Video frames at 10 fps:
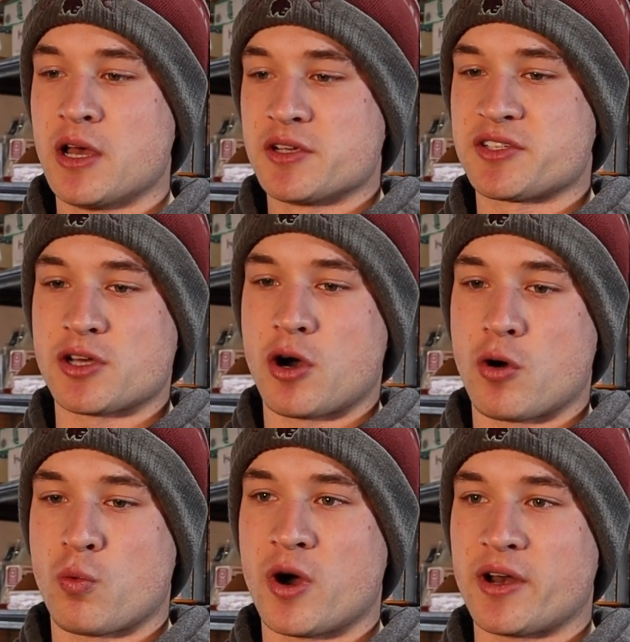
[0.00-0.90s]

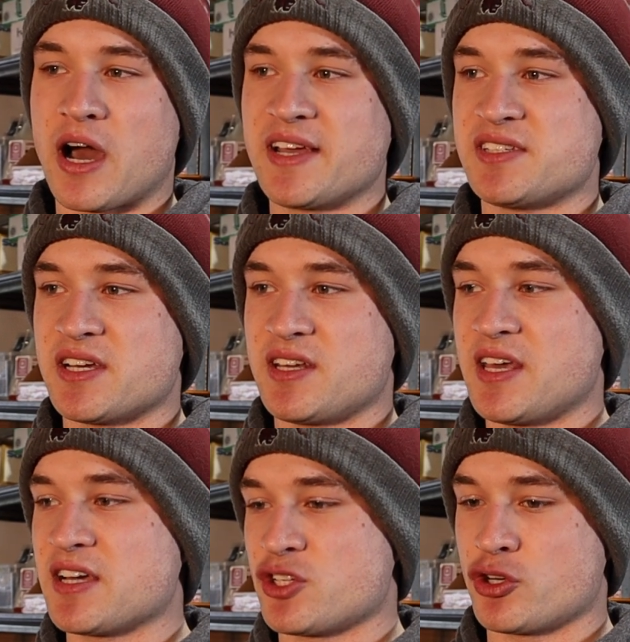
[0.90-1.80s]
So what I did
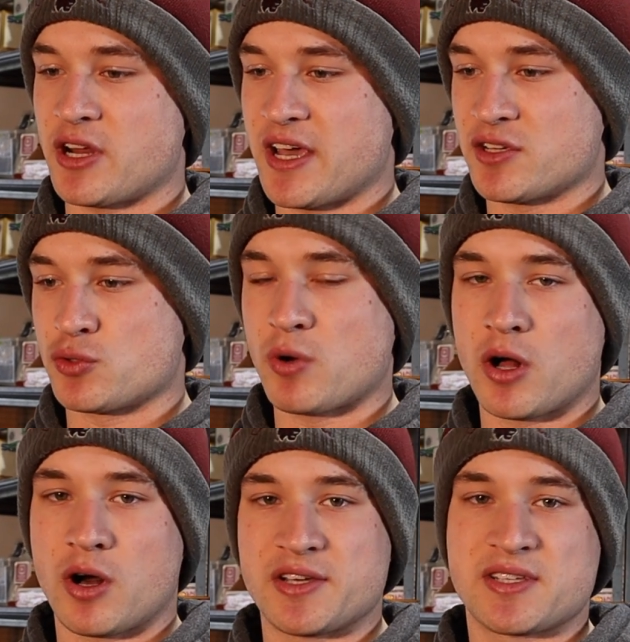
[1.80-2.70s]
yesterday, as
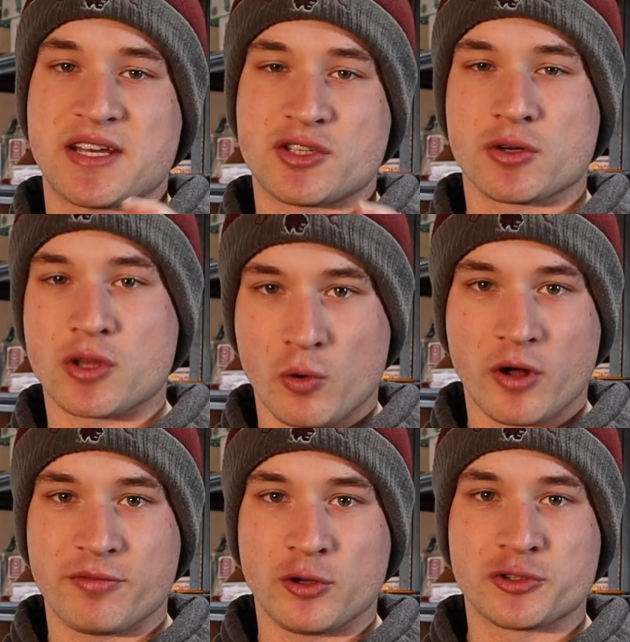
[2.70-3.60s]
well as I took the
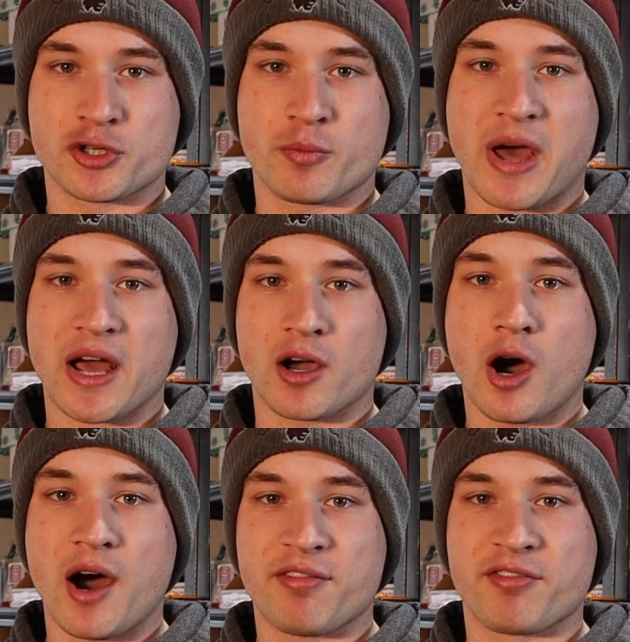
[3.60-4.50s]
oil filter back
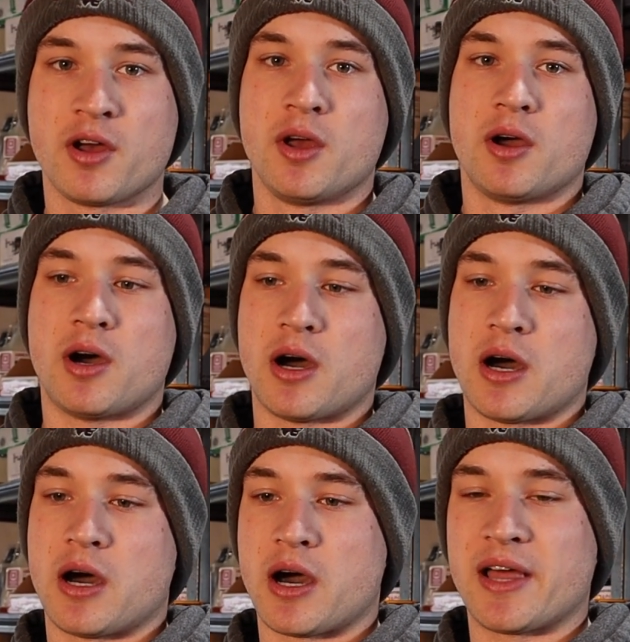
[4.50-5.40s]
off,
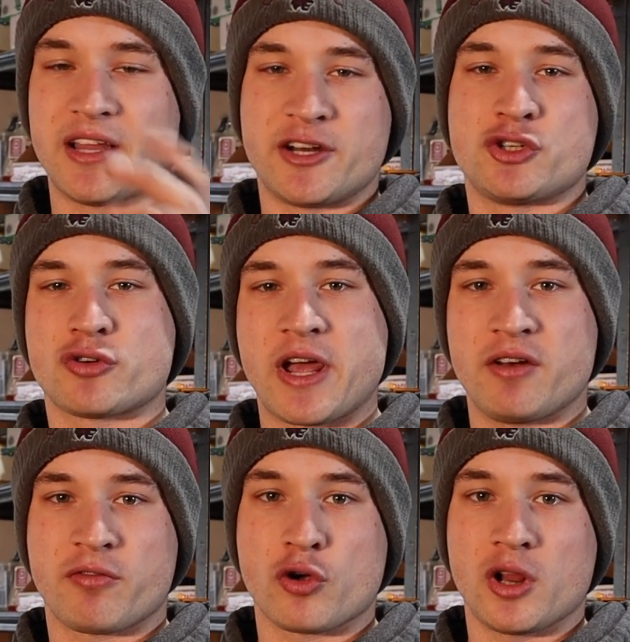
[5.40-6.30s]
I let it
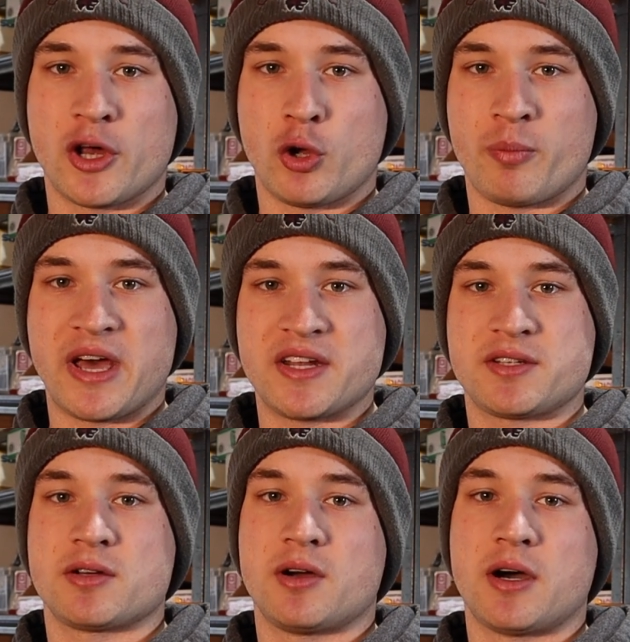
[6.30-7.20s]
drain for a little
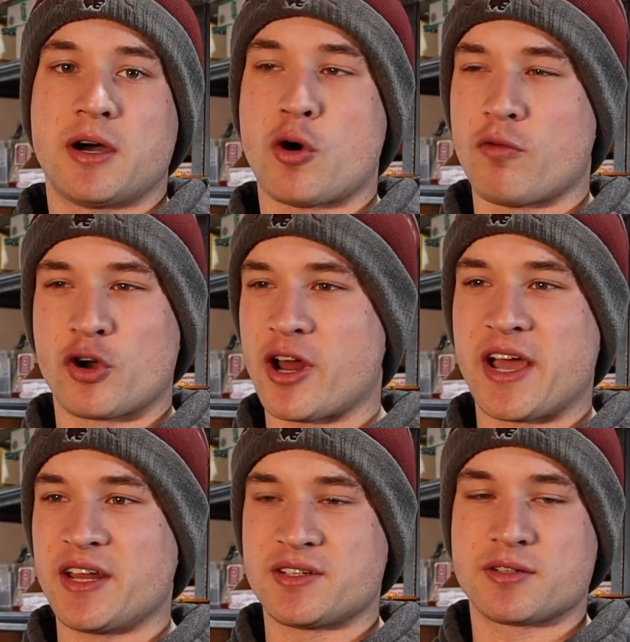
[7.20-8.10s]
bit
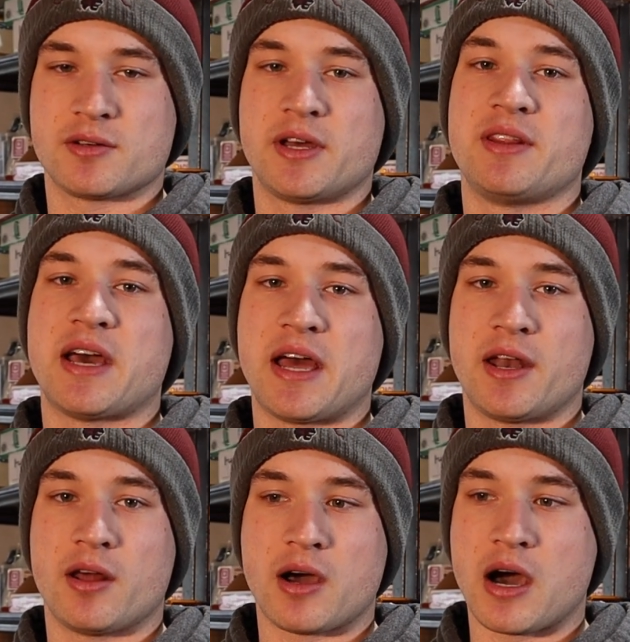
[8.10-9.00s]
overnight, and then